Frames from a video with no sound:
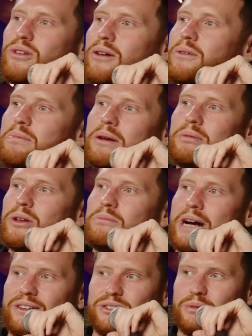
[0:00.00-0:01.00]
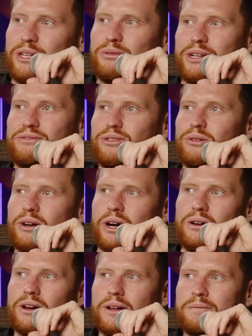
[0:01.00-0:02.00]
right, where people look back on 2024 and
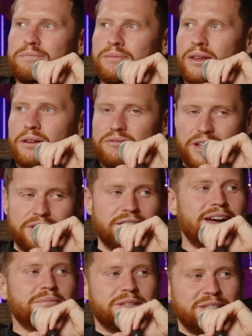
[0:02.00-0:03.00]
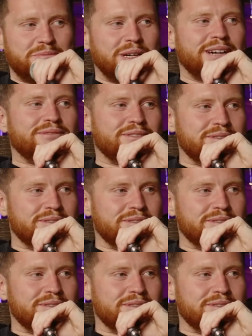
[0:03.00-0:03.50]
go, "Fanta Light, please, Brev."